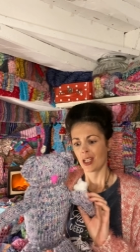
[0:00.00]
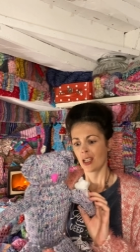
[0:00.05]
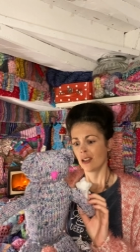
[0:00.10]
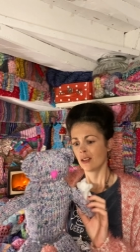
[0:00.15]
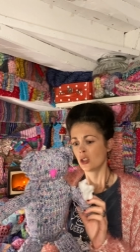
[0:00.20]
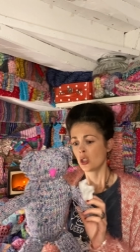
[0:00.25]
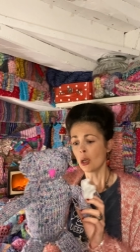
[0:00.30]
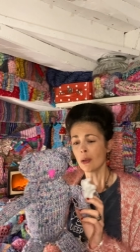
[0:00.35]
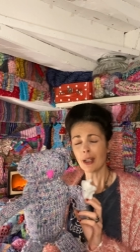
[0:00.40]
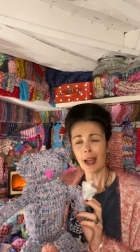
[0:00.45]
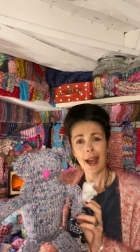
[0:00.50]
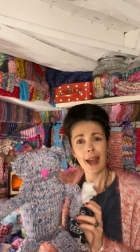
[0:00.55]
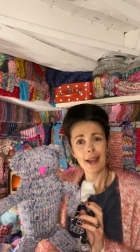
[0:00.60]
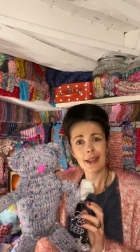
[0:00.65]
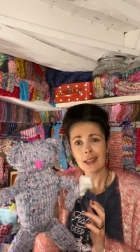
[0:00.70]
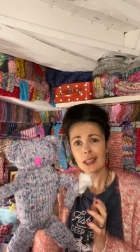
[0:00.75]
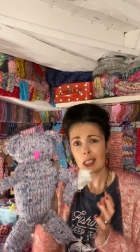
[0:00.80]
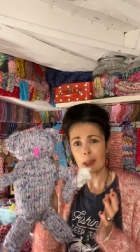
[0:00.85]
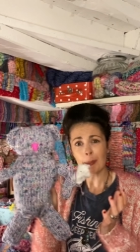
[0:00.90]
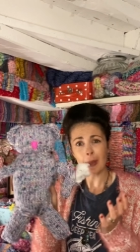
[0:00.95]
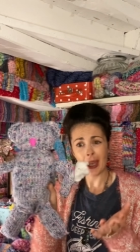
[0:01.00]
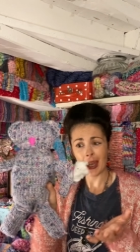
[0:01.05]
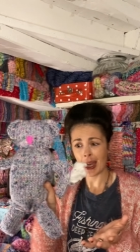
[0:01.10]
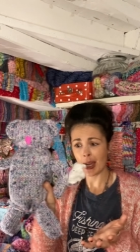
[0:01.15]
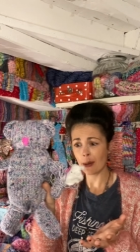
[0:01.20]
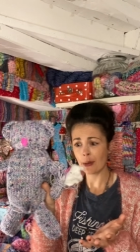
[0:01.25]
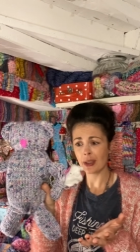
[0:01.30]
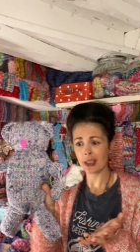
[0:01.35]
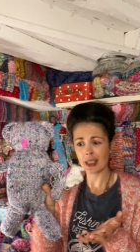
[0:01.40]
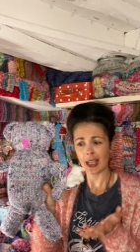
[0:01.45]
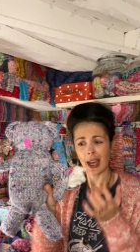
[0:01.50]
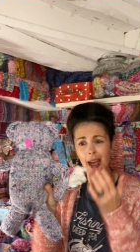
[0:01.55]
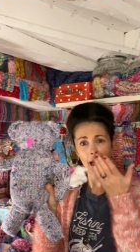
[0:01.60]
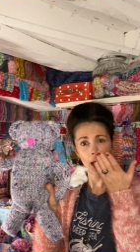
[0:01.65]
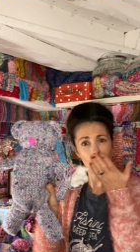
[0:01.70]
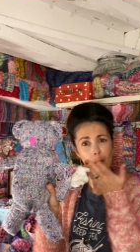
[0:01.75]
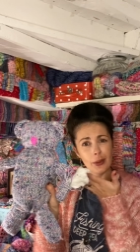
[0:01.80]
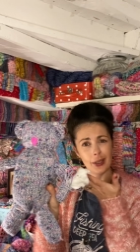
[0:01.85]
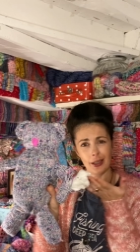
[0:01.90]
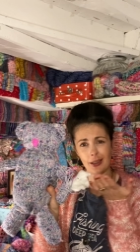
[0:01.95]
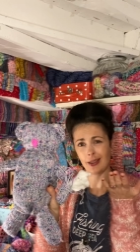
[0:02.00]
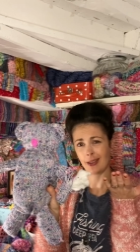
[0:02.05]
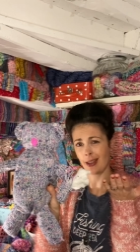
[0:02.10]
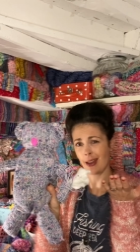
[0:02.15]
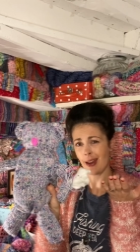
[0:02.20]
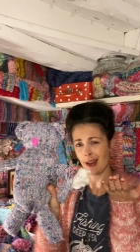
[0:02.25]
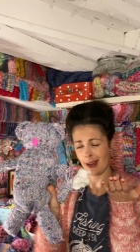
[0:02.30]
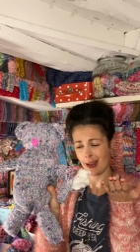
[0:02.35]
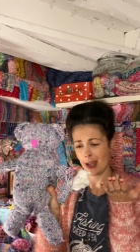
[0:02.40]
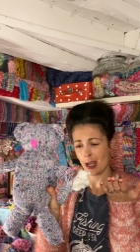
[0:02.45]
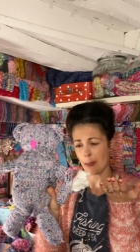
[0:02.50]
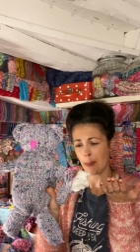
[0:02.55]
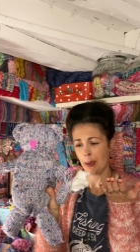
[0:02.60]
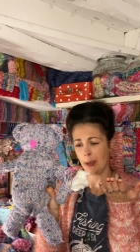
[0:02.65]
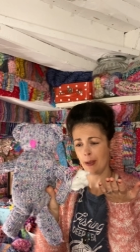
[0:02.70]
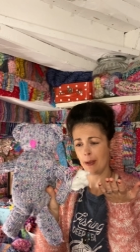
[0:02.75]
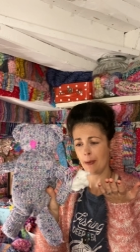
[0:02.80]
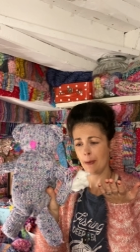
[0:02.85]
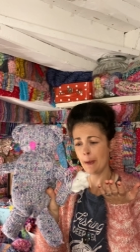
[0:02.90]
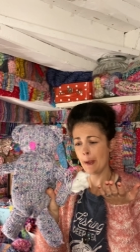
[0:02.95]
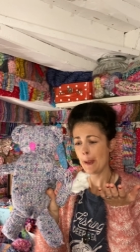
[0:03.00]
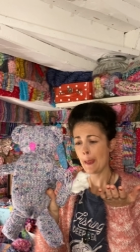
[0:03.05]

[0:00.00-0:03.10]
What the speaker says: Don't ask me how does that happen?